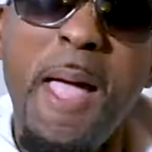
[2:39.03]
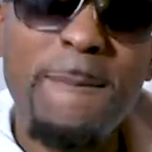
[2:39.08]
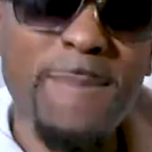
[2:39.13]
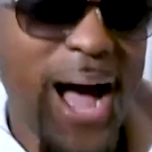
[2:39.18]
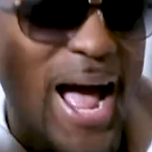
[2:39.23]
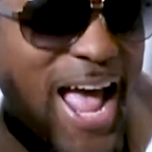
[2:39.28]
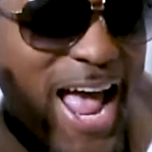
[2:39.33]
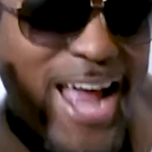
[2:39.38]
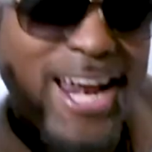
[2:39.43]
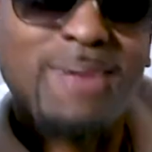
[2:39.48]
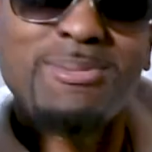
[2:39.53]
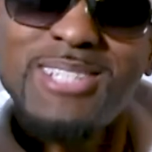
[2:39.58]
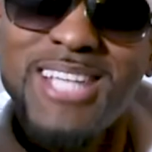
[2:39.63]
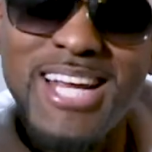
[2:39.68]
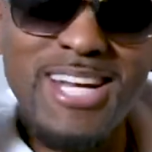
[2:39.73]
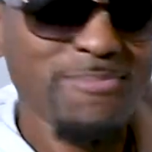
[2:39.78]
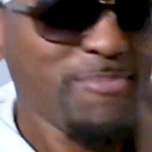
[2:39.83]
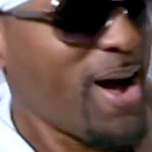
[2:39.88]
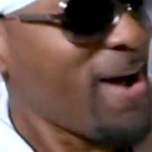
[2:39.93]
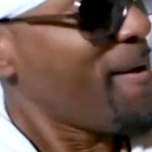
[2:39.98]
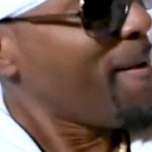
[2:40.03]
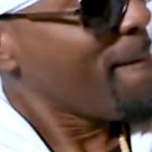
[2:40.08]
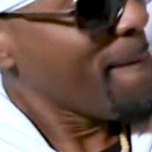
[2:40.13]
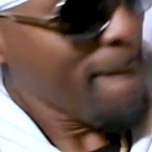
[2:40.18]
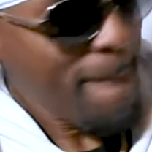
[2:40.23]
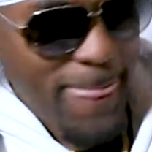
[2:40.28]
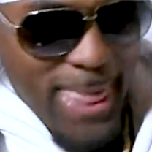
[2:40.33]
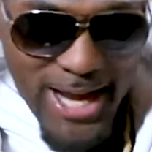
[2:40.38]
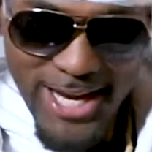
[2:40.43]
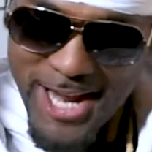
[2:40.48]
In my head, I'm saying to my,
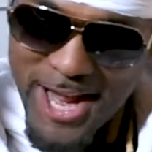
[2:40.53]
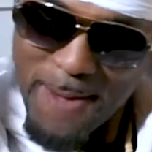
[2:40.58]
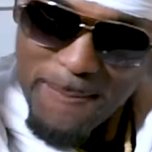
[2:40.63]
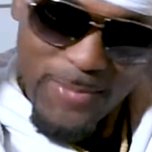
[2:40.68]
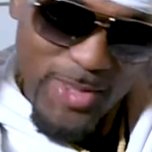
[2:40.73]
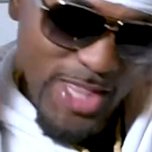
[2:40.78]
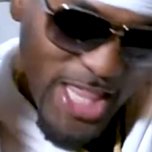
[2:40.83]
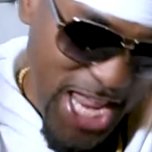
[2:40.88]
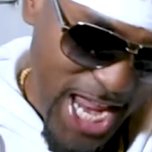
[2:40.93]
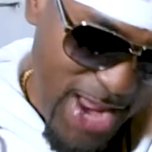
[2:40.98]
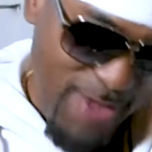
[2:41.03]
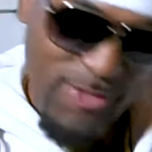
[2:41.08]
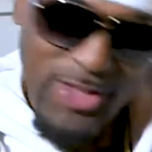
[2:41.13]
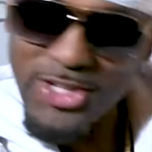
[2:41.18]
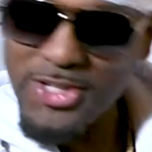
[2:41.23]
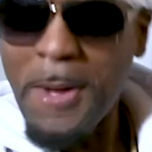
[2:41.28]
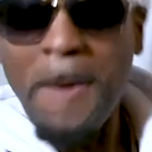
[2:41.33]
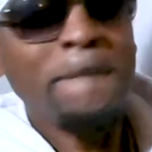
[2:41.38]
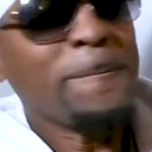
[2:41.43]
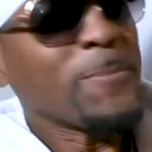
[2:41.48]
I can't believe this.